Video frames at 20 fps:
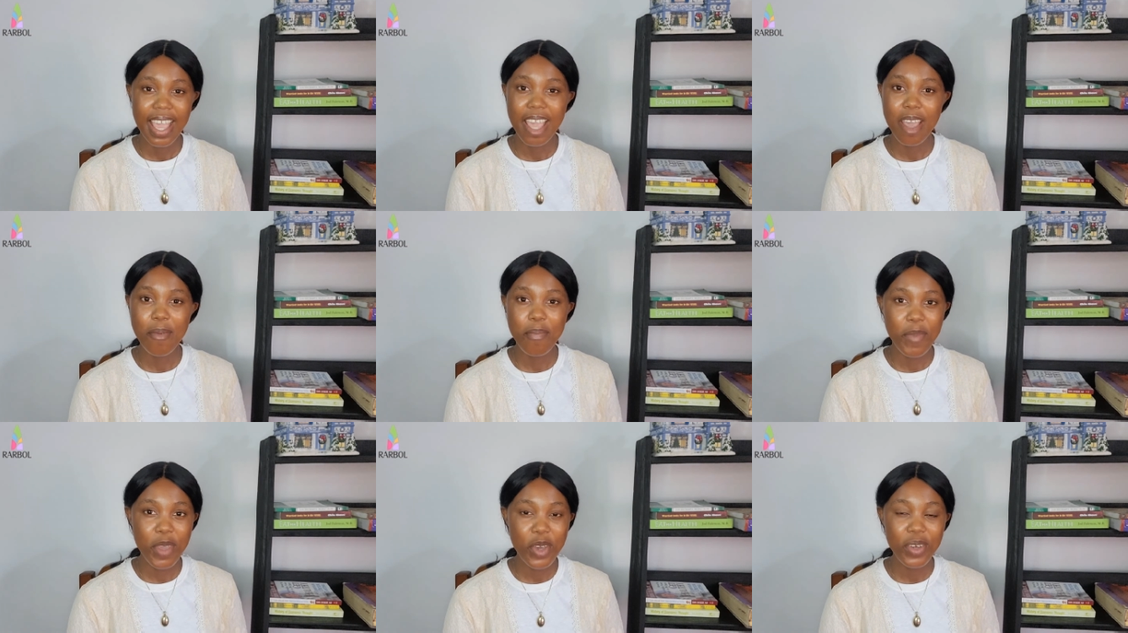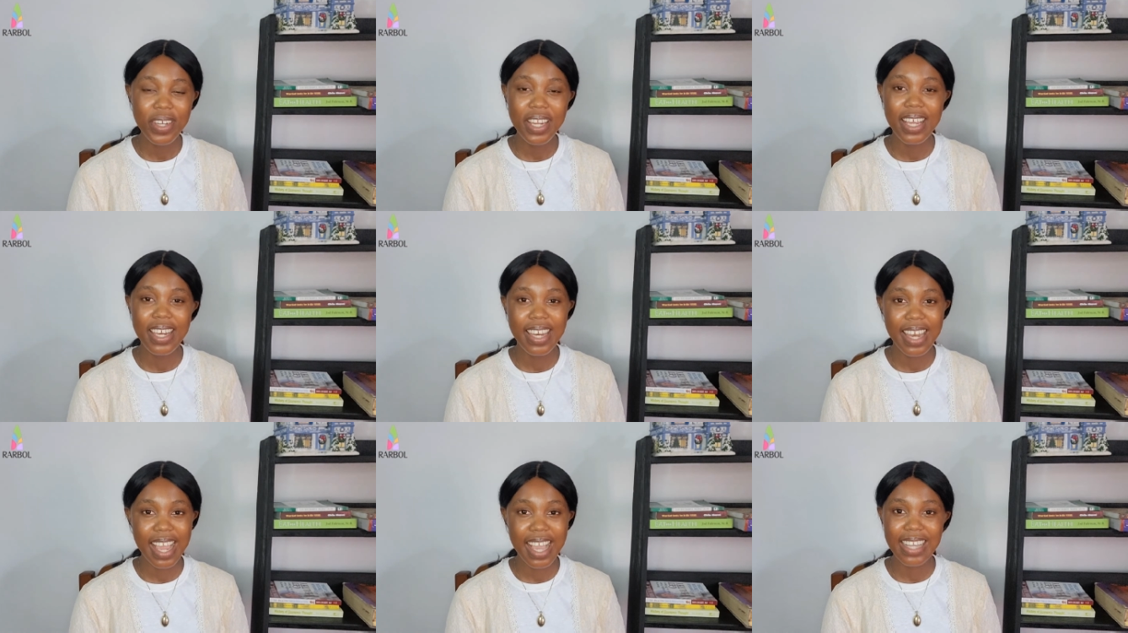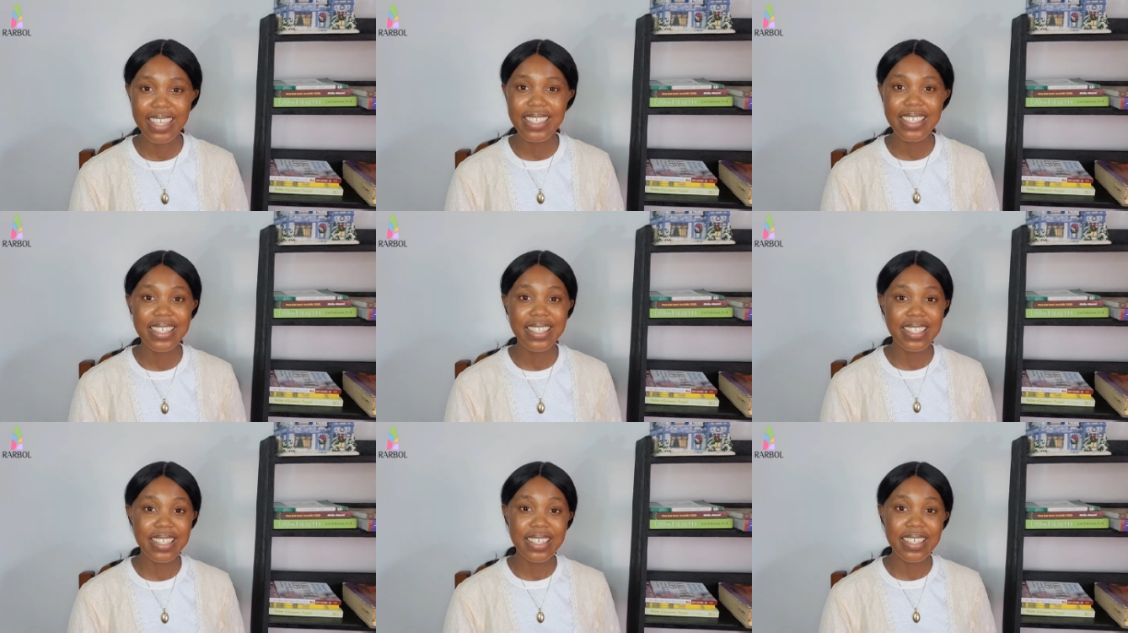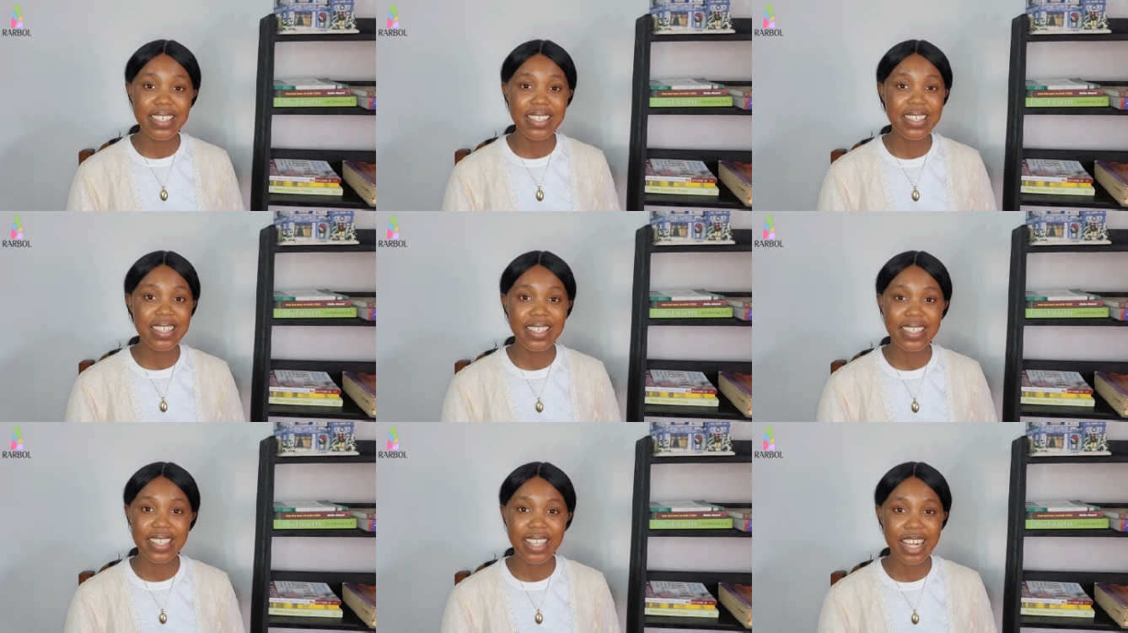A meal that lacks these
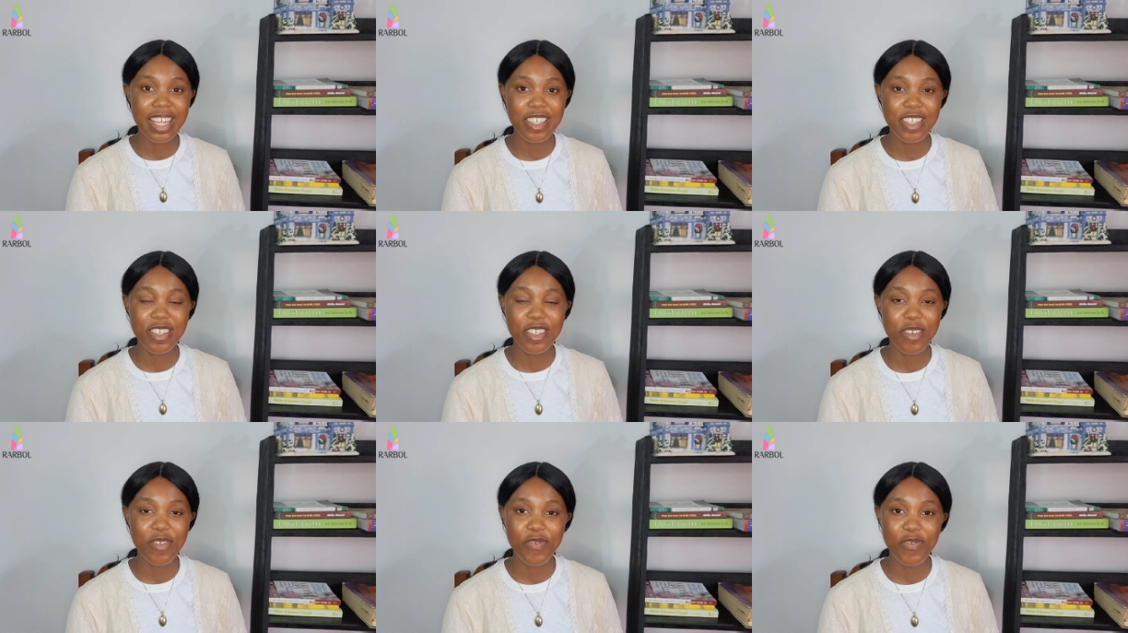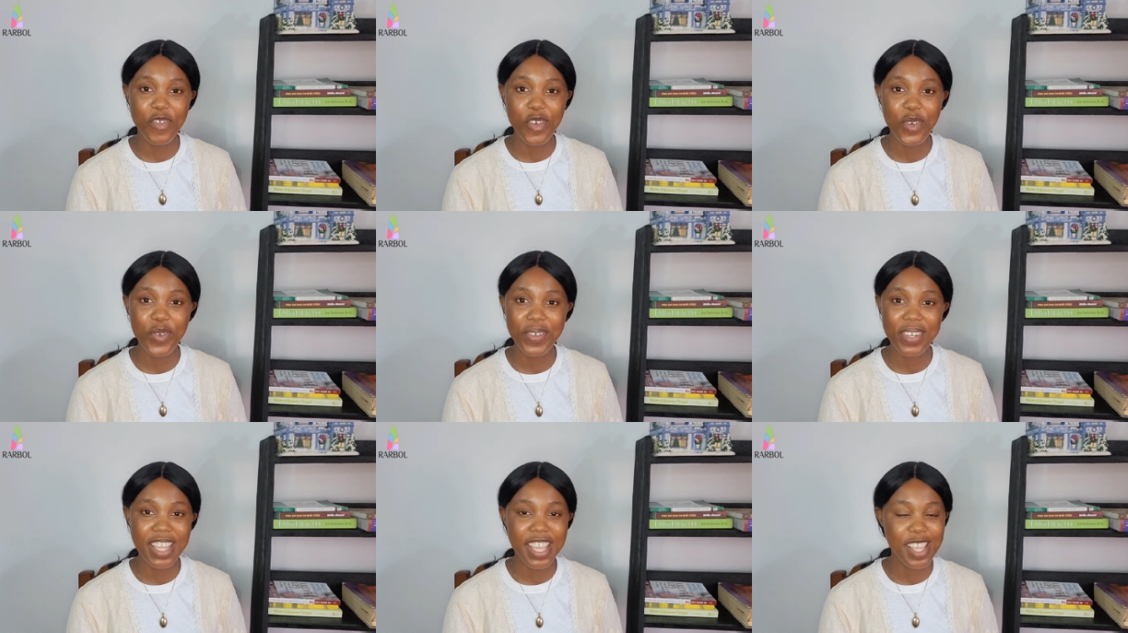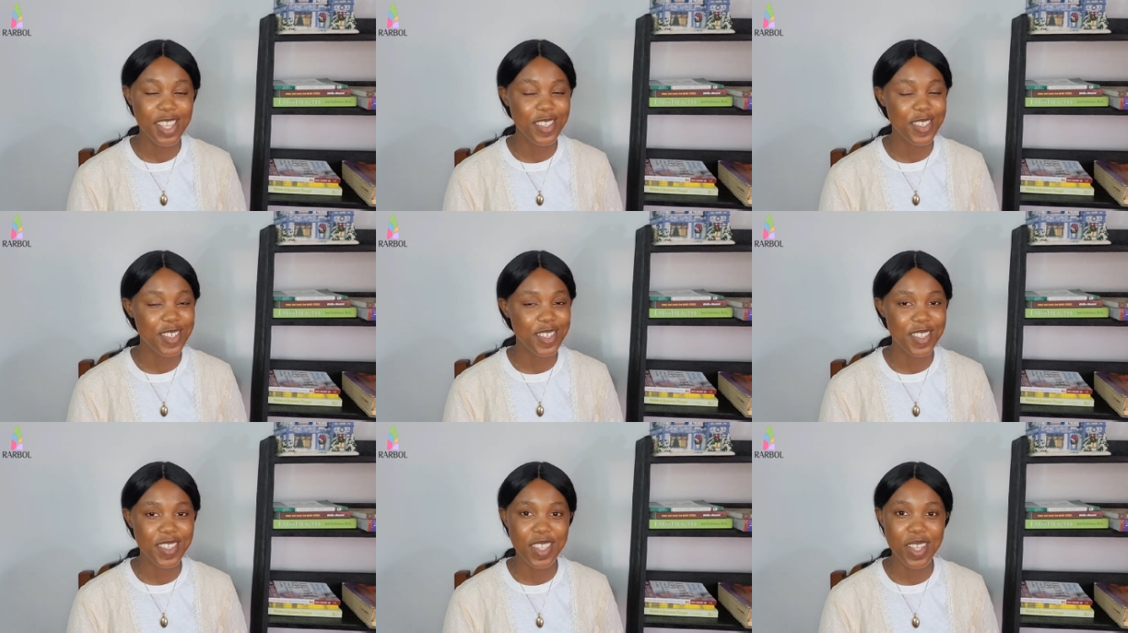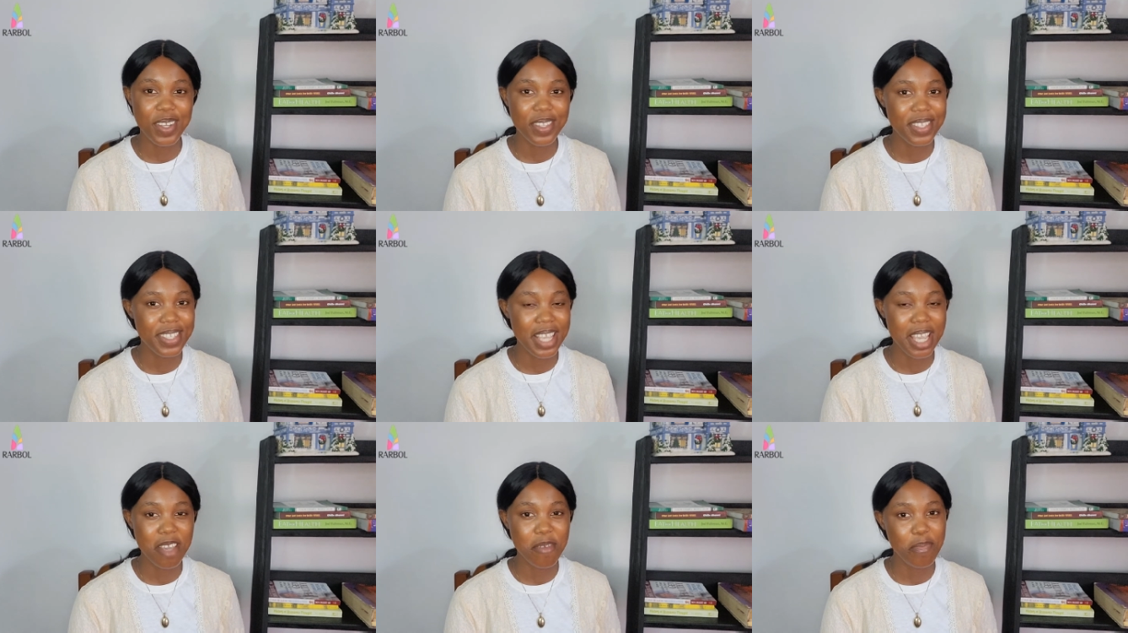six classes of food is
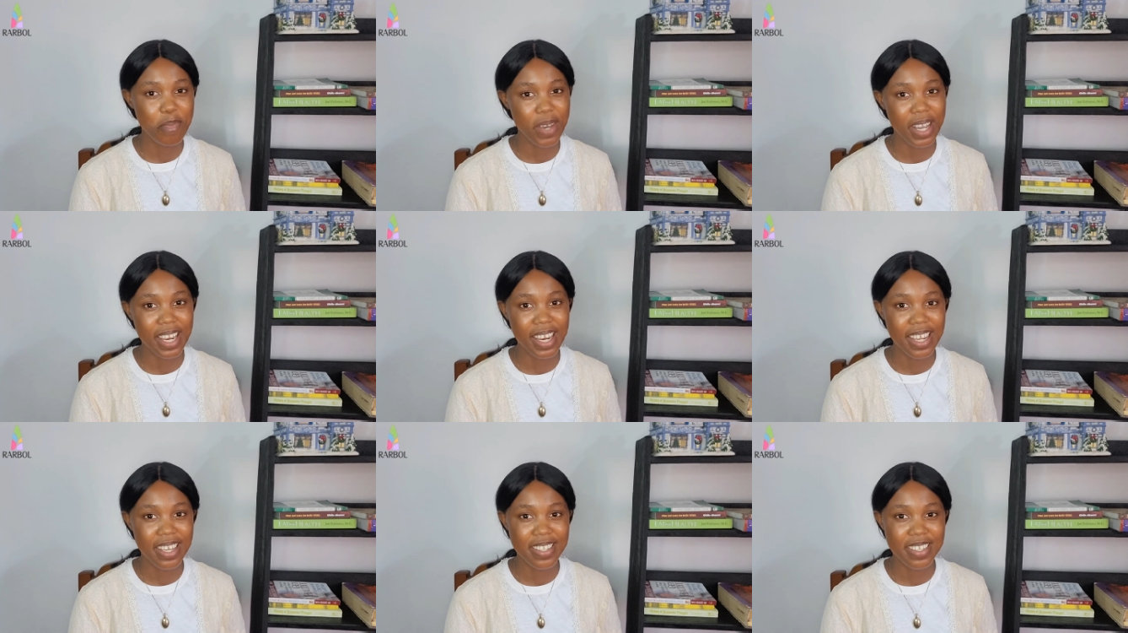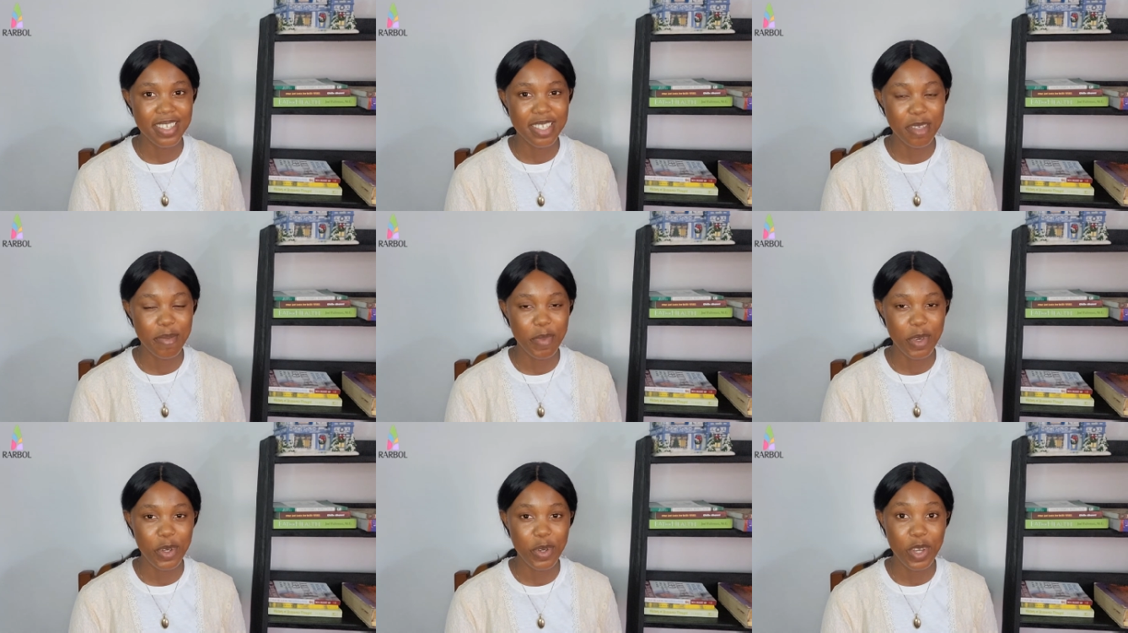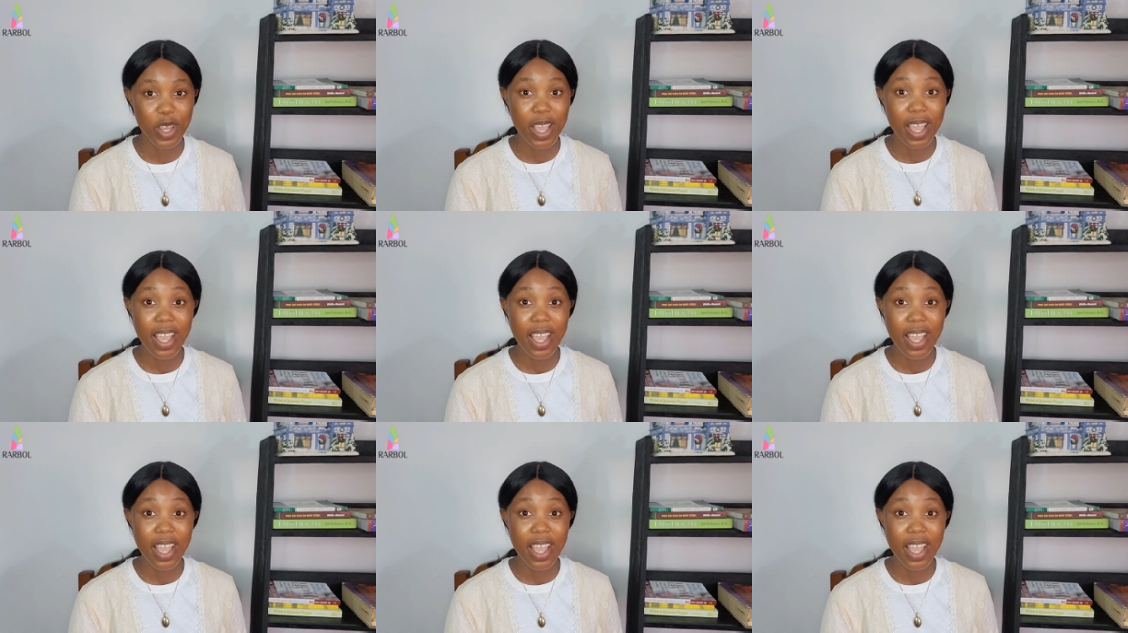not a balanced meal.